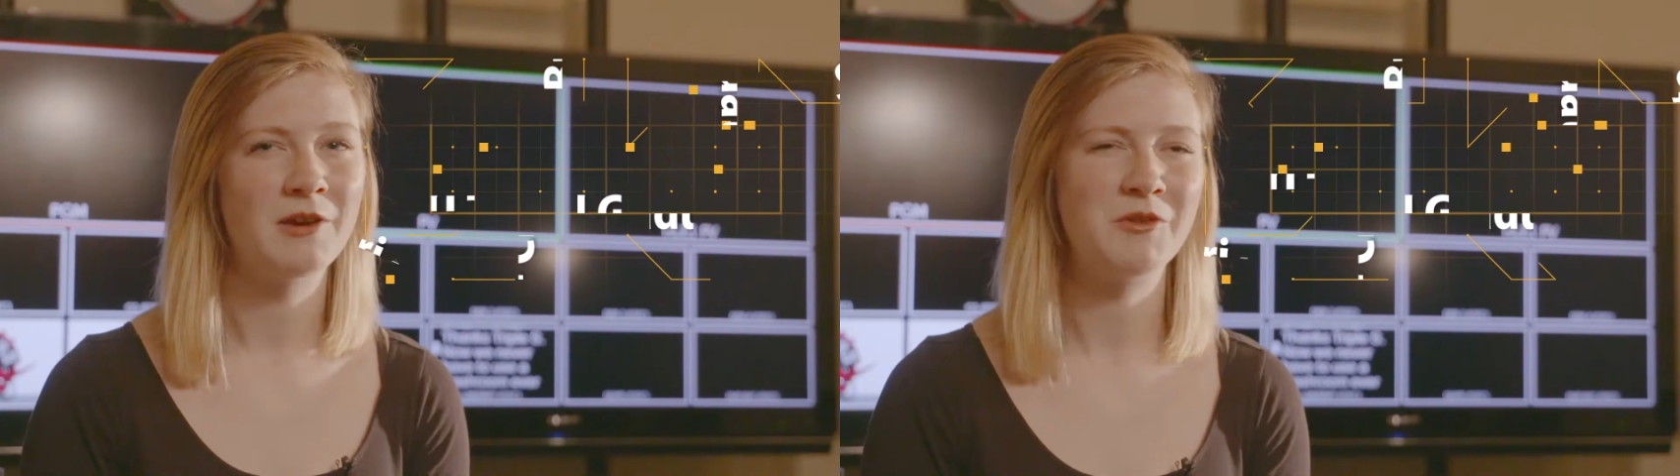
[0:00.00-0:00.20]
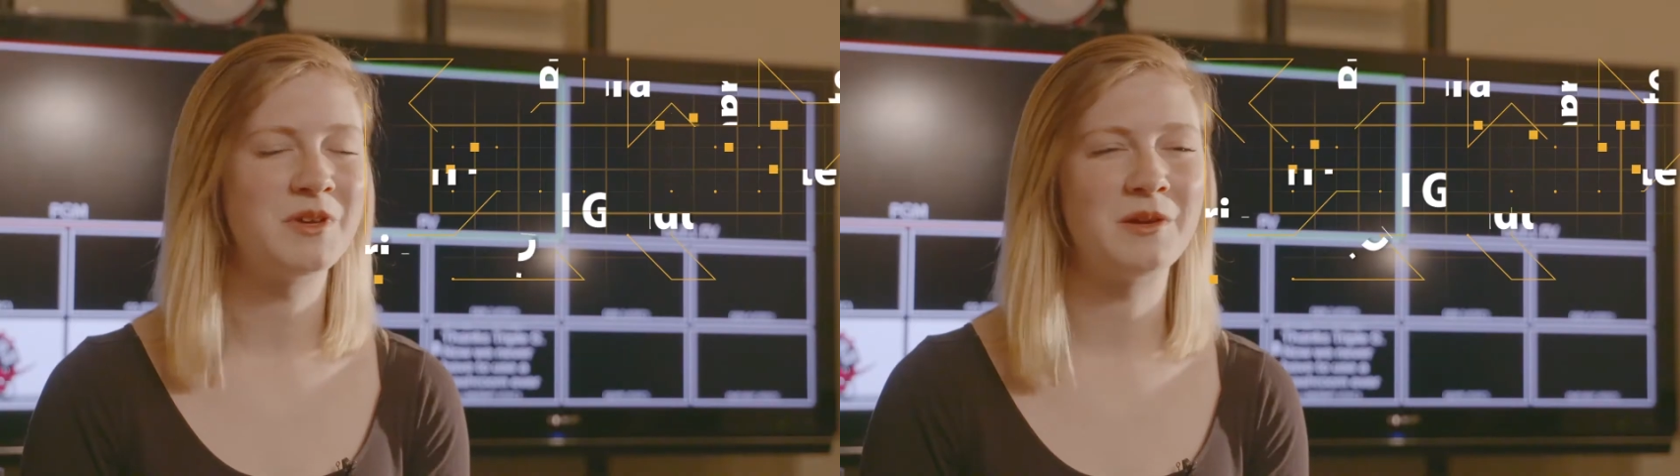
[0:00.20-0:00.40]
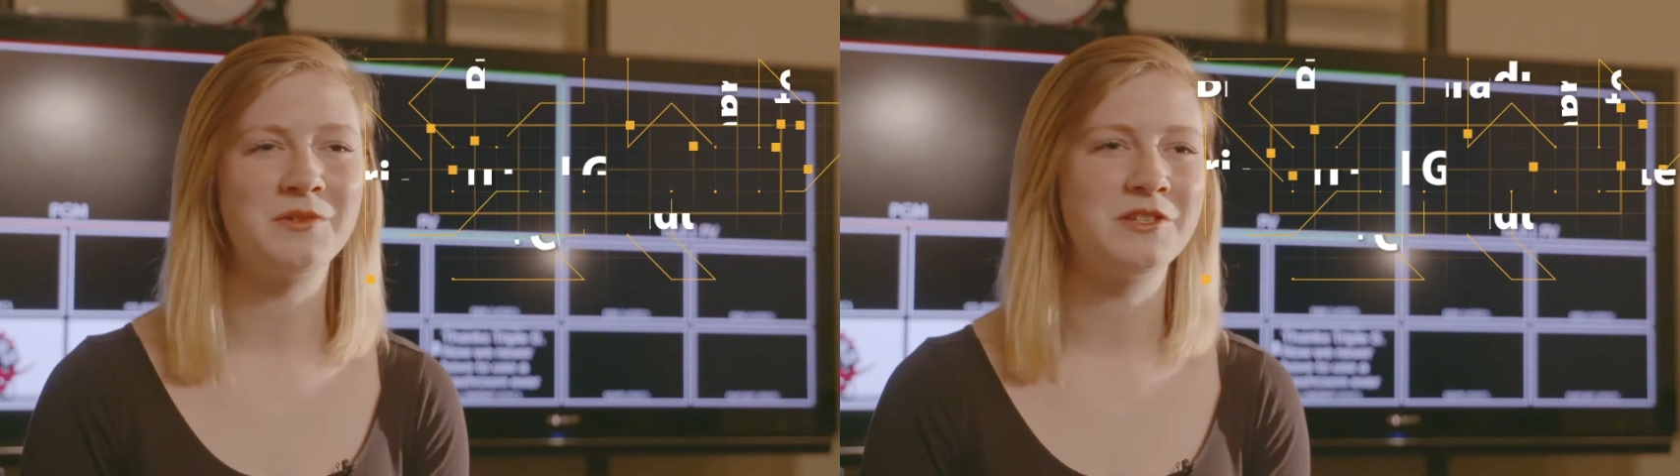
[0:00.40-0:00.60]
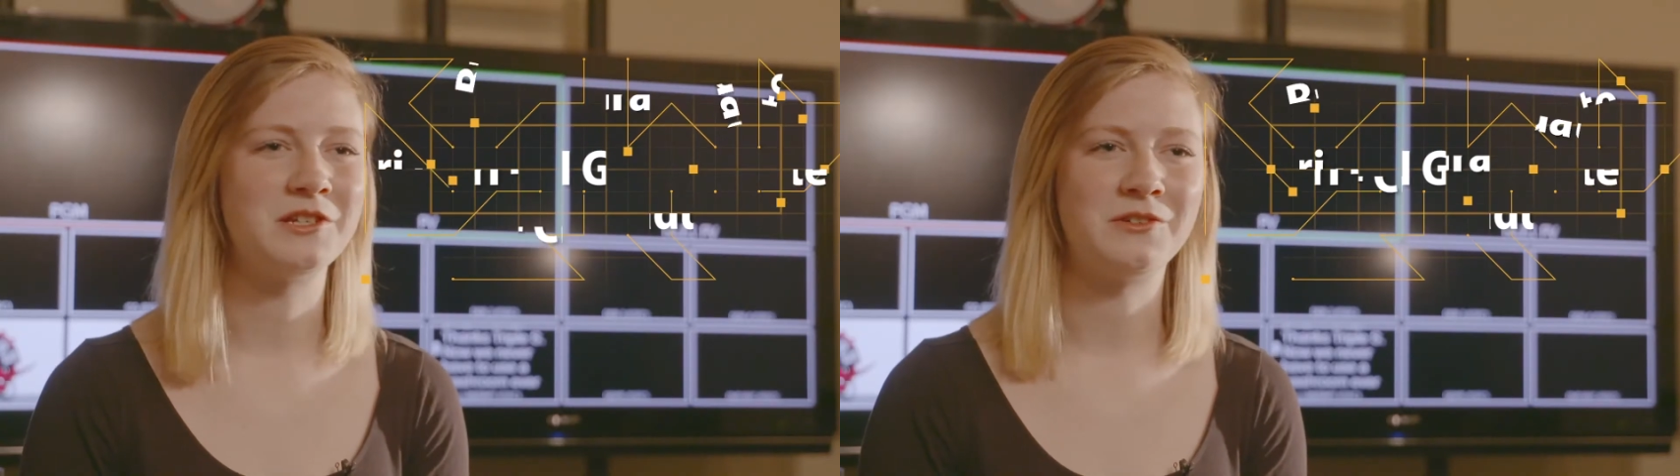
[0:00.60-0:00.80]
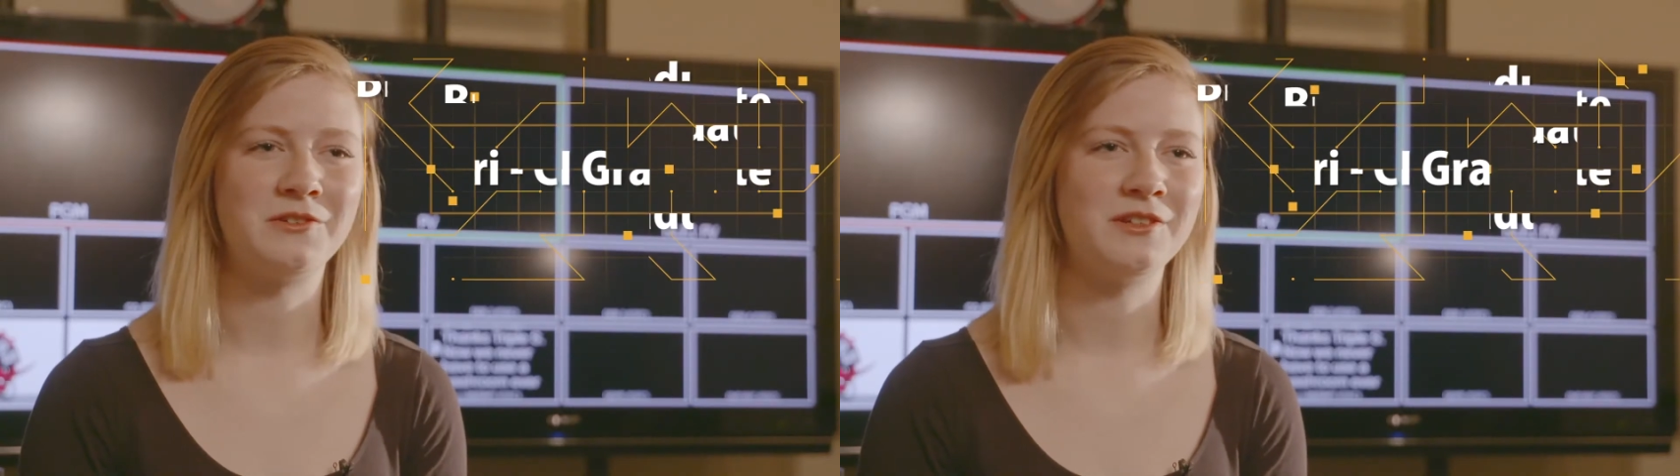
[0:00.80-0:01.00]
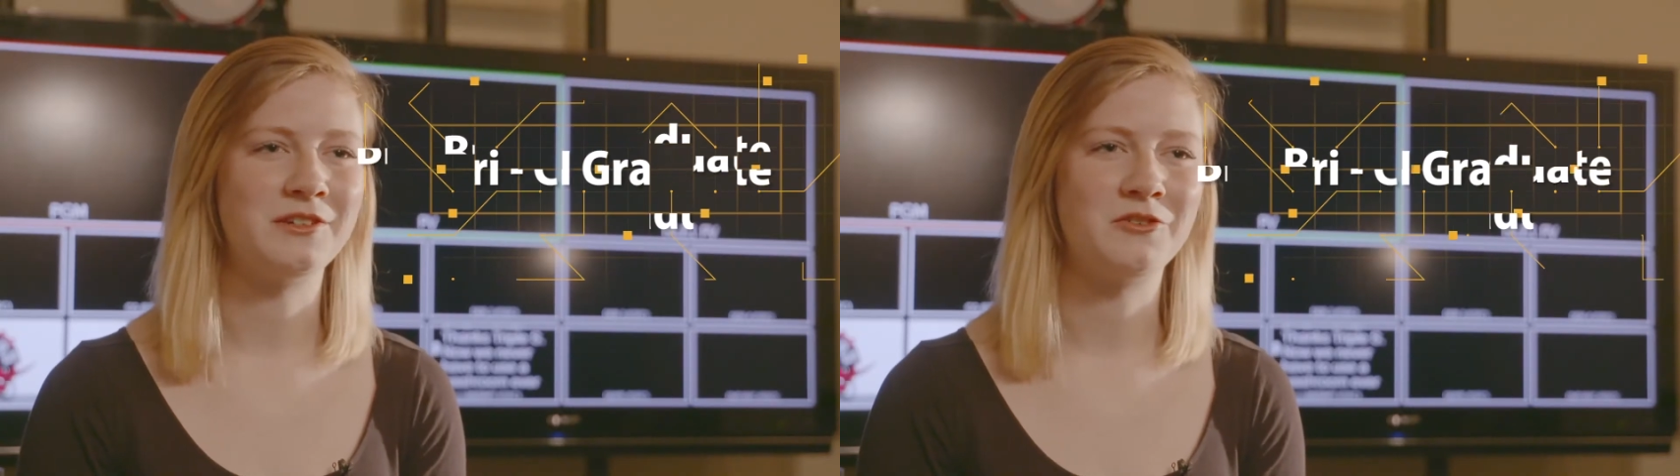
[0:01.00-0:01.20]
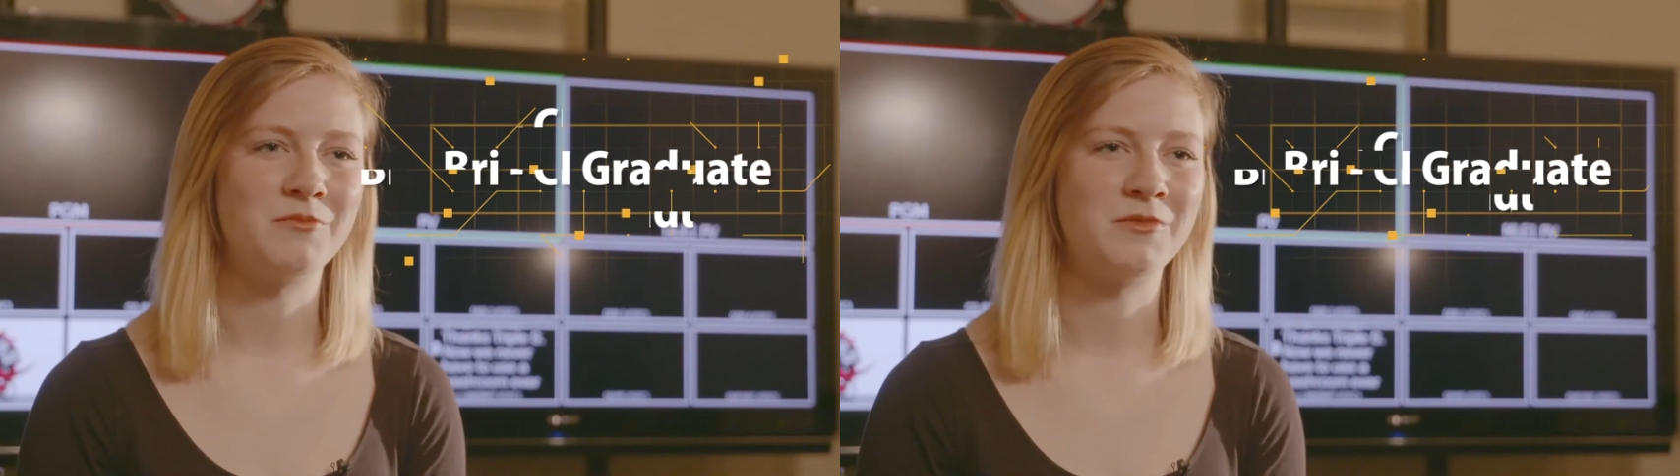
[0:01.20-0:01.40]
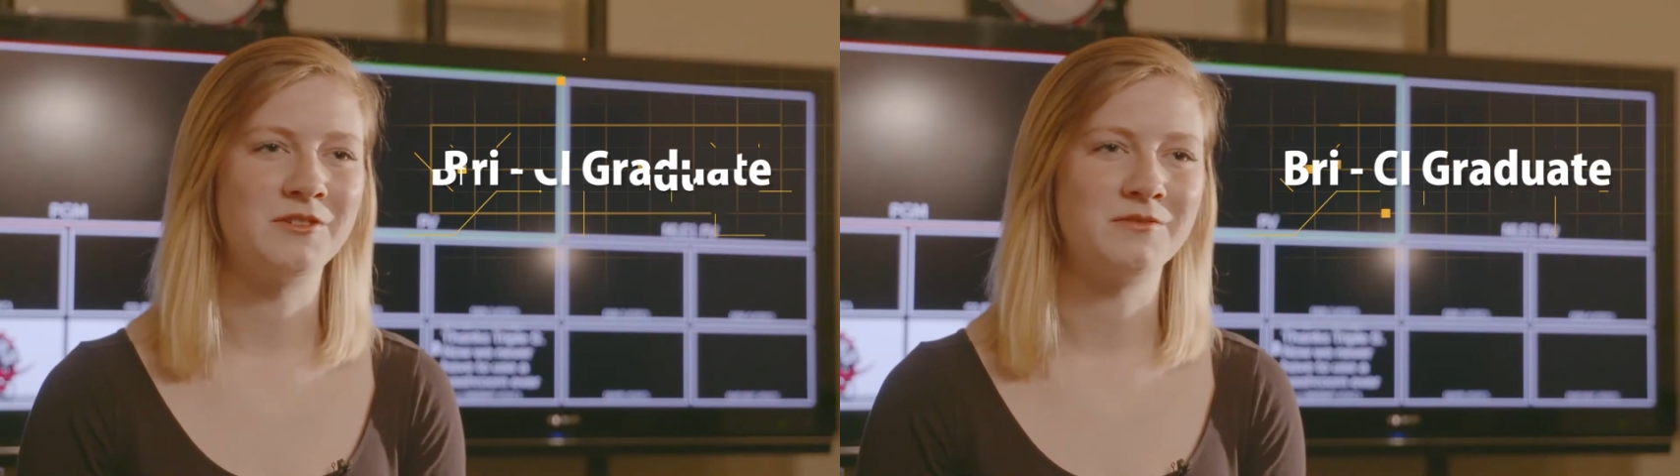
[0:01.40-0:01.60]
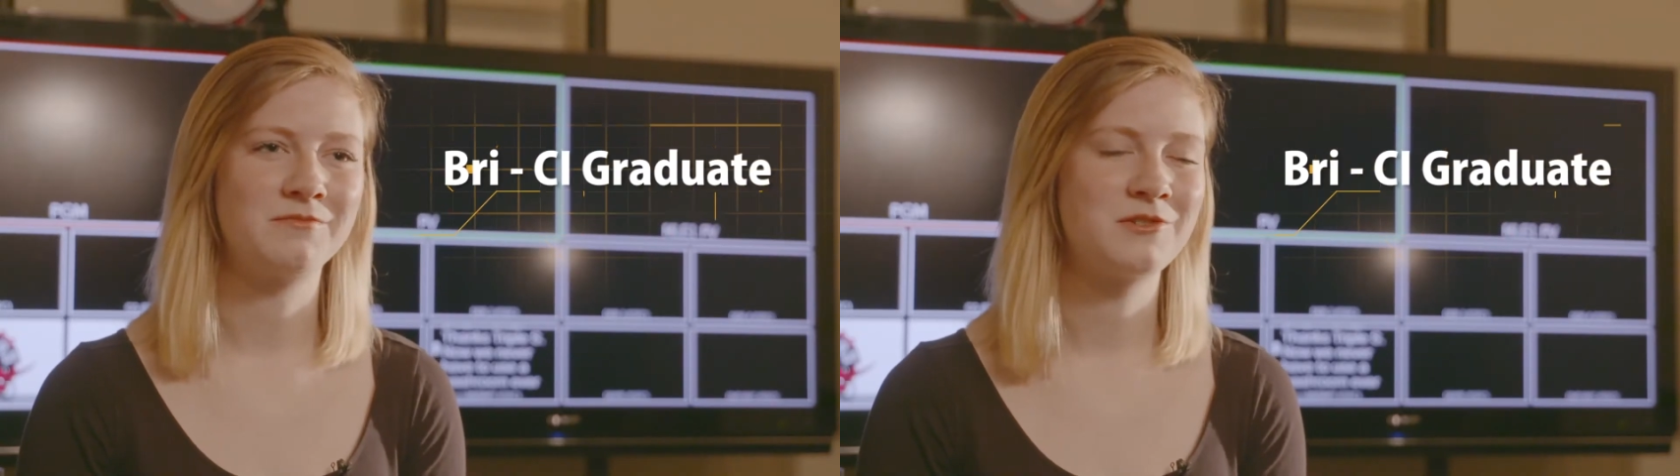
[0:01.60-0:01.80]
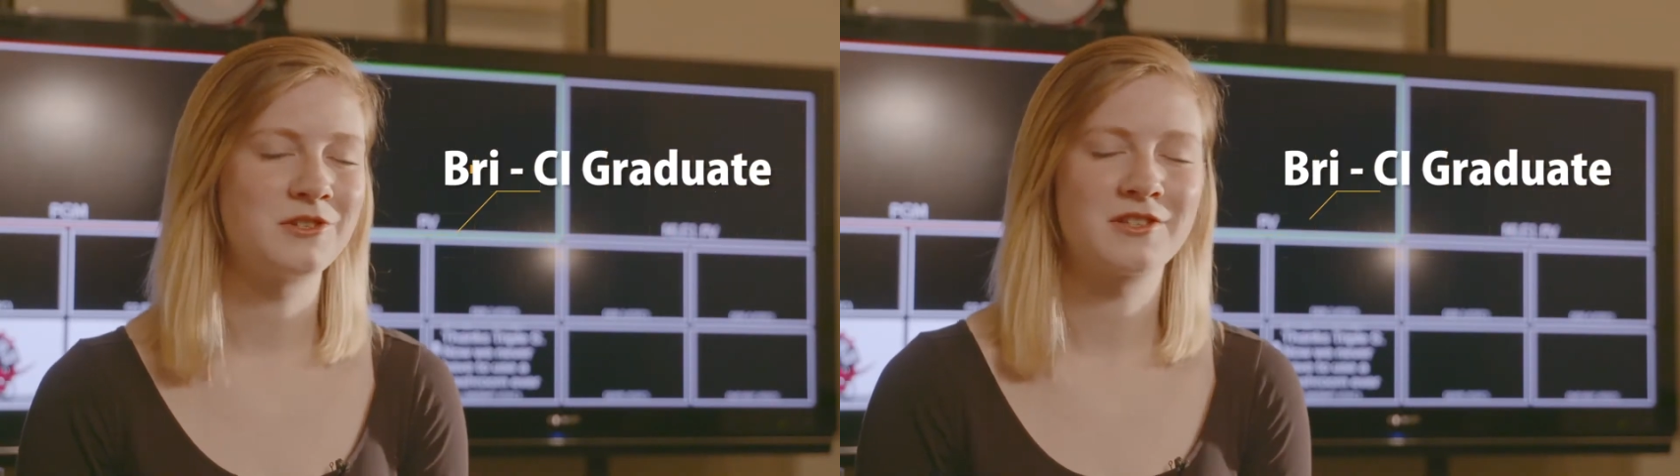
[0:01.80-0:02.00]
I wouldn't be able to do in a
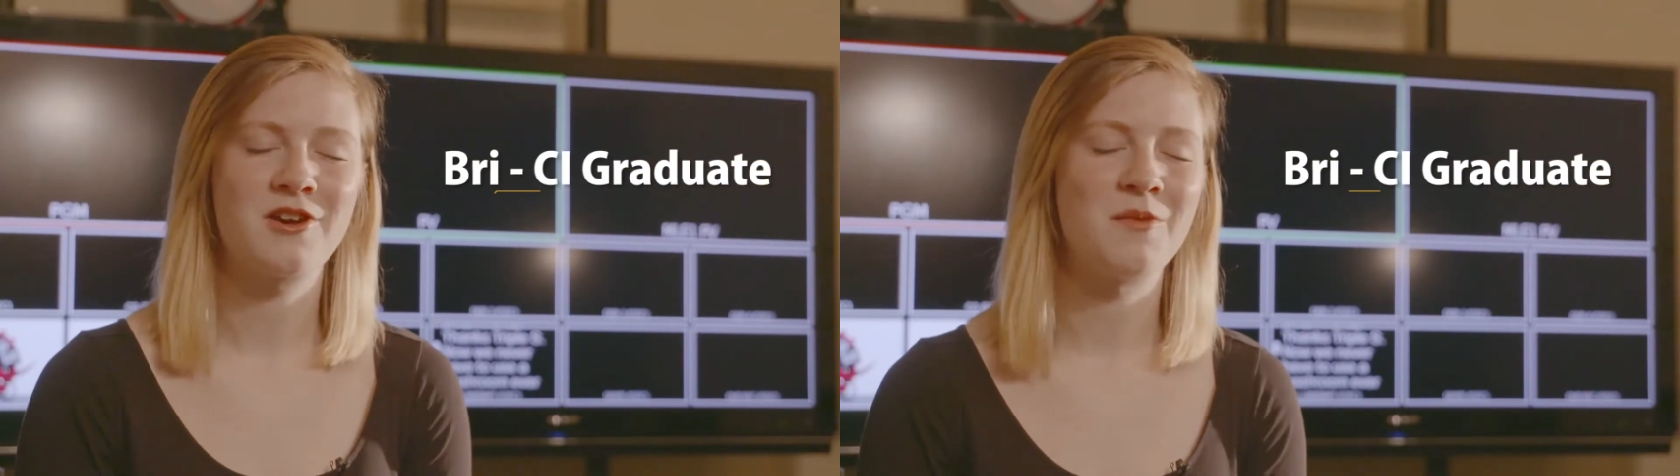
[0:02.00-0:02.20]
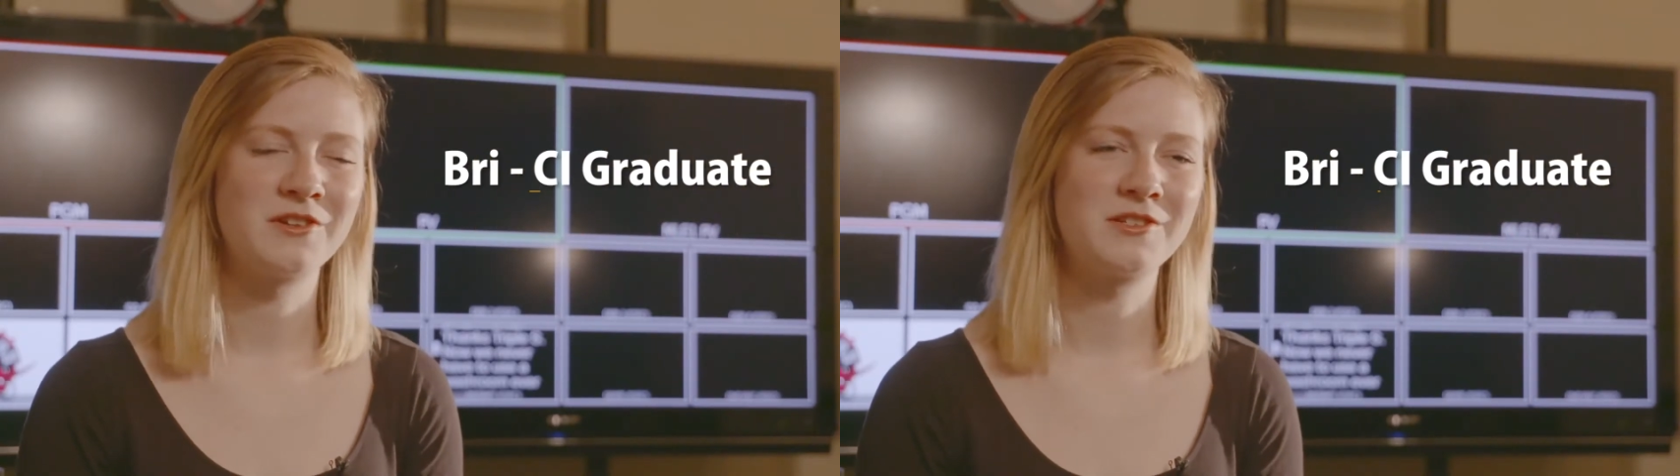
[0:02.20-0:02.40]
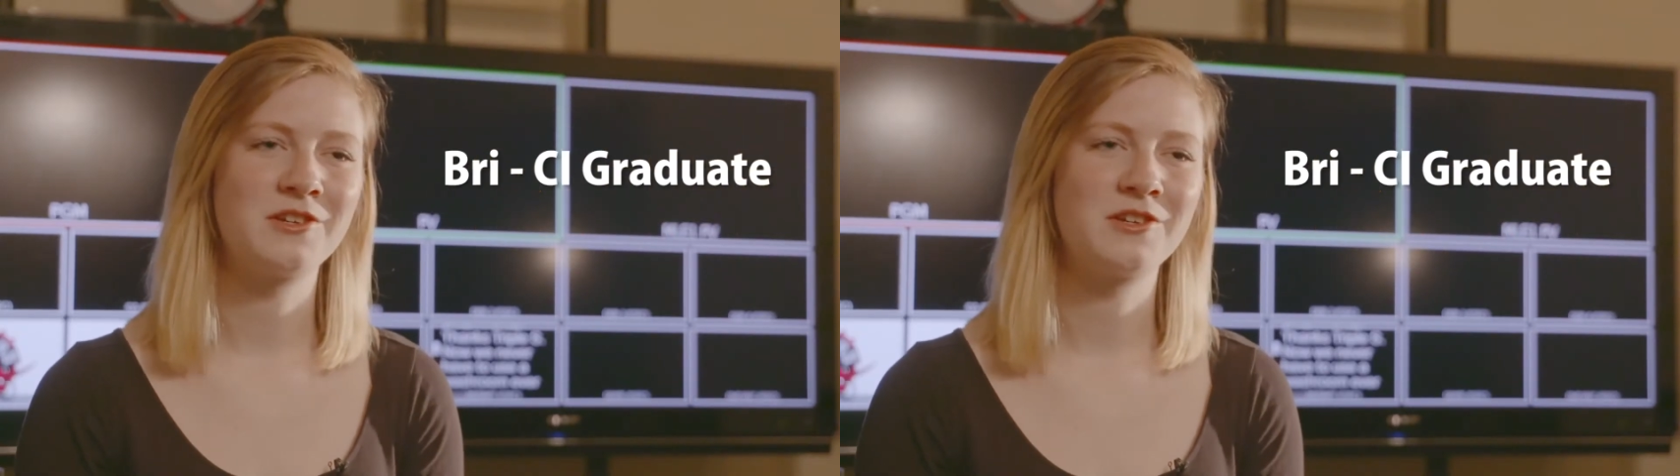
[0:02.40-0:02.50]
normal just commerce